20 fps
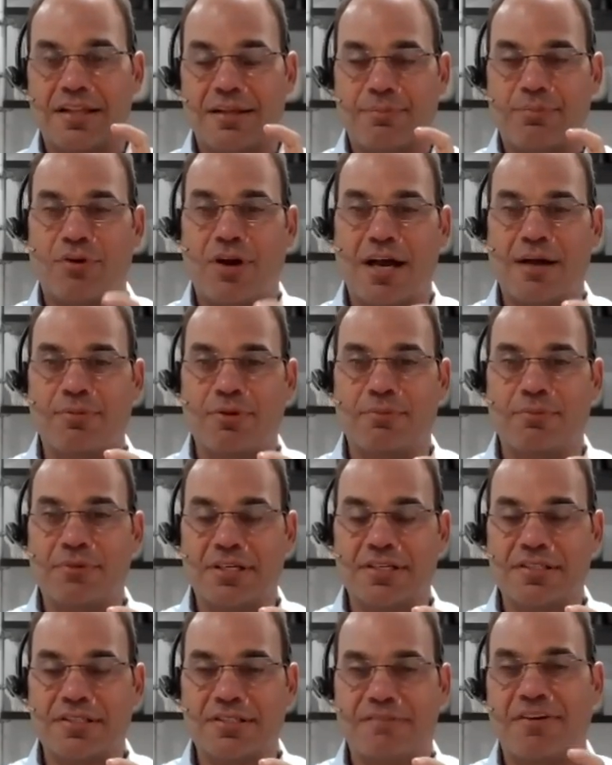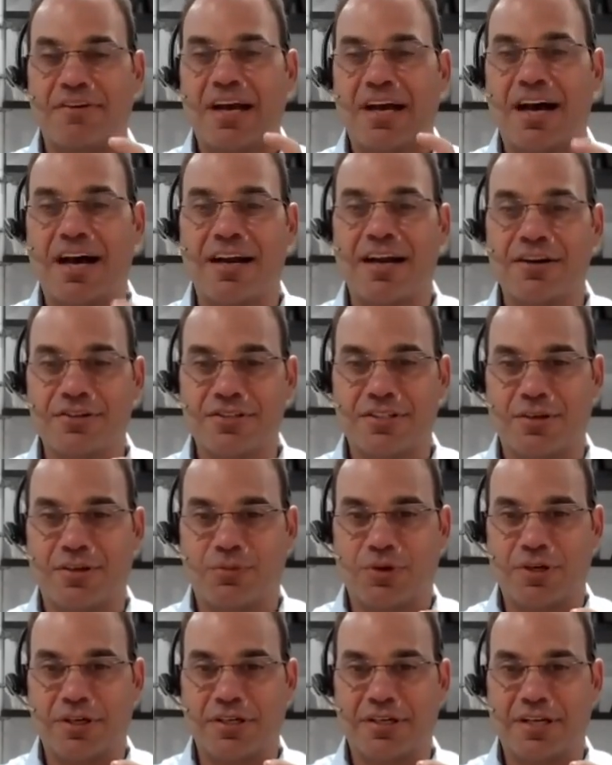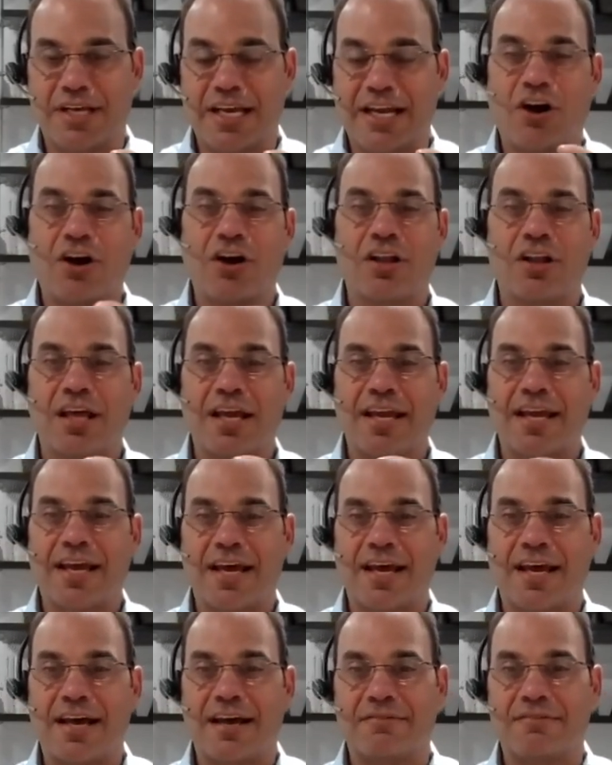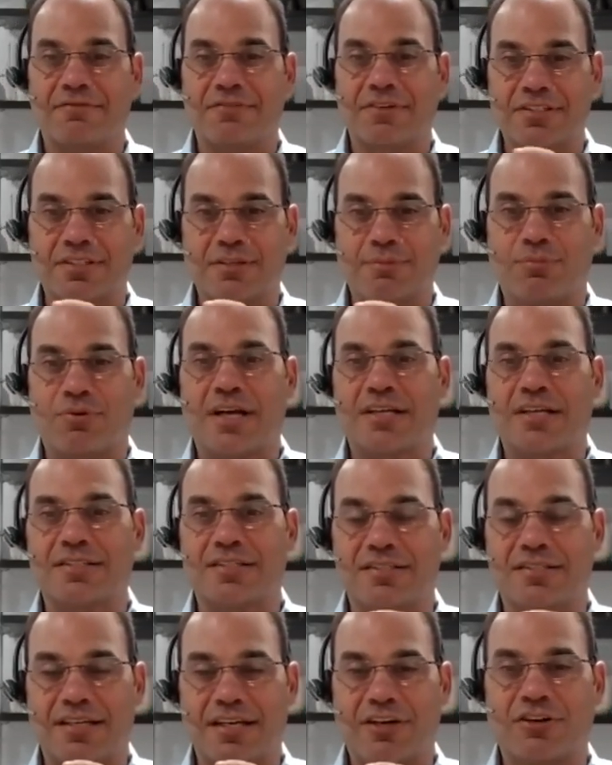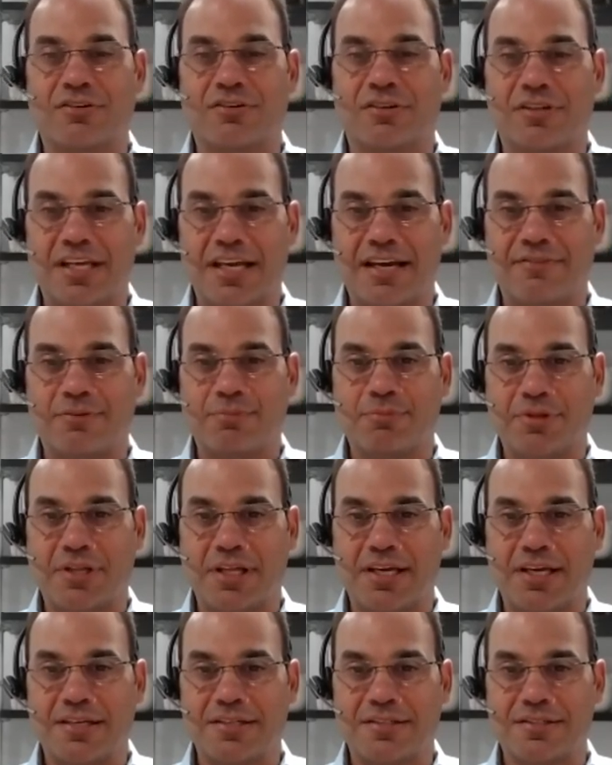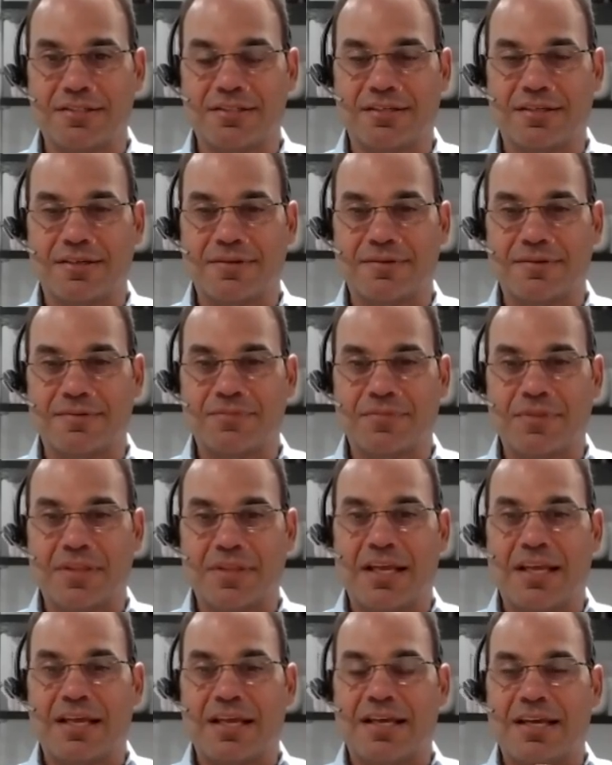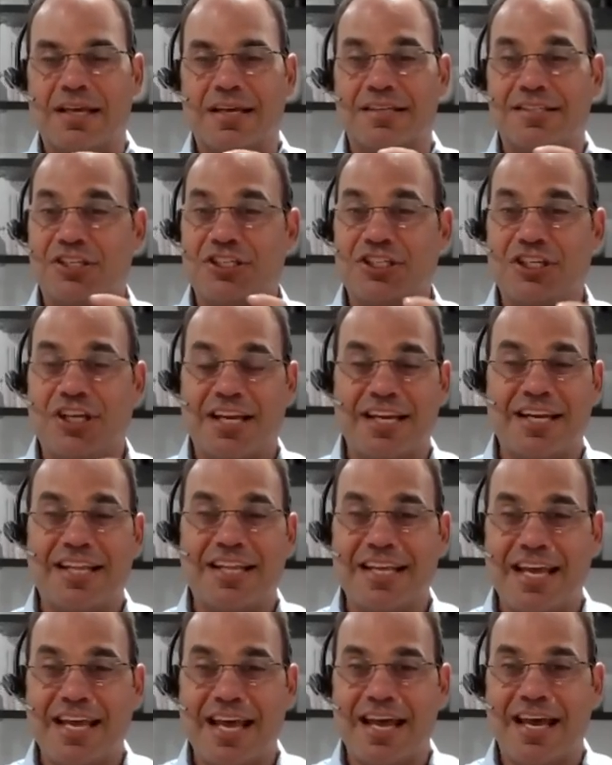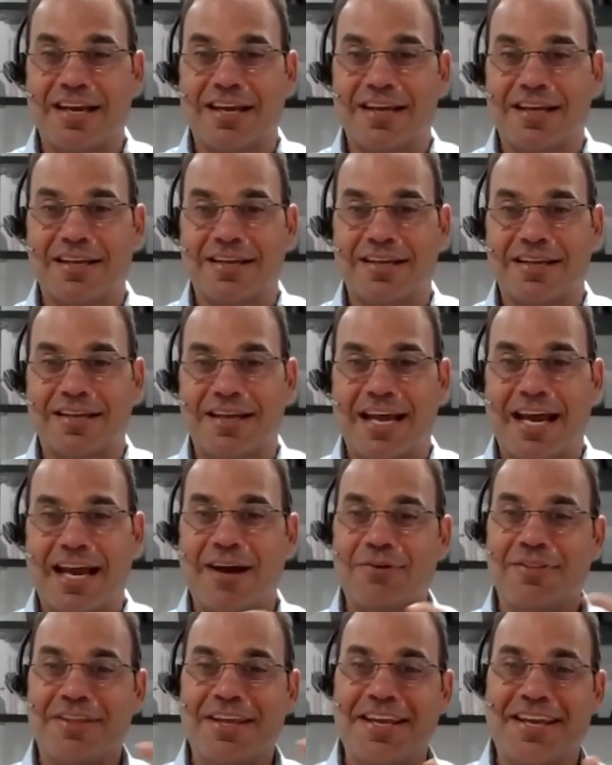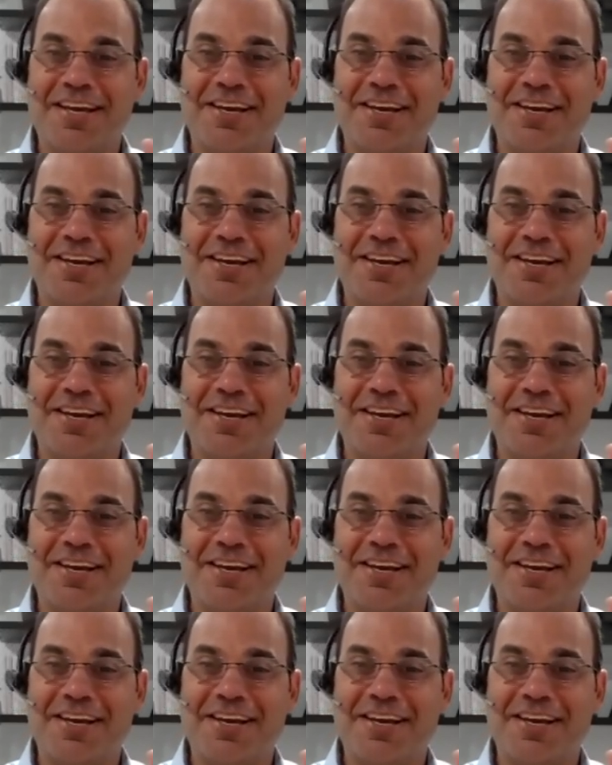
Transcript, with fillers: The problem is if I hire someone and all I have is the process I currently have in place, it's a chicken and the egg. How are they